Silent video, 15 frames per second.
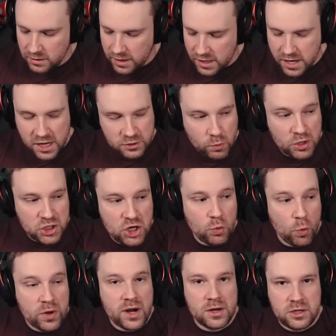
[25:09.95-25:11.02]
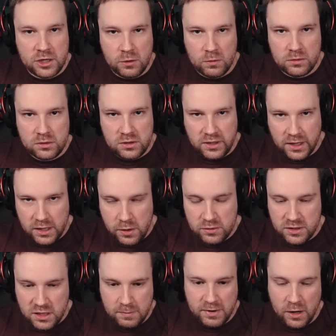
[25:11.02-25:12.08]
It's what you want to do to get used
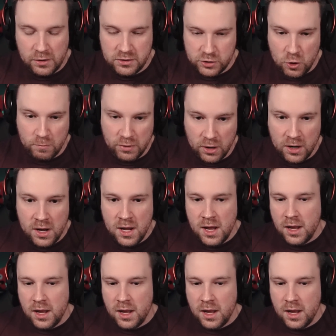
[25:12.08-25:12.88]
to Demonology's opener.